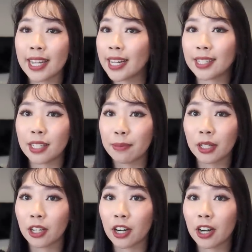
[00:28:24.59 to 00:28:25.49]
in a
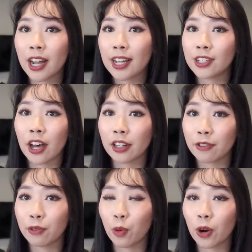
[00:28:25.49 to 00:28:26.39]
similar tug
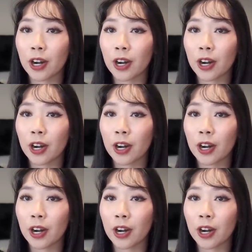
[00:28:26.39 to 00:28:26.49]
of war.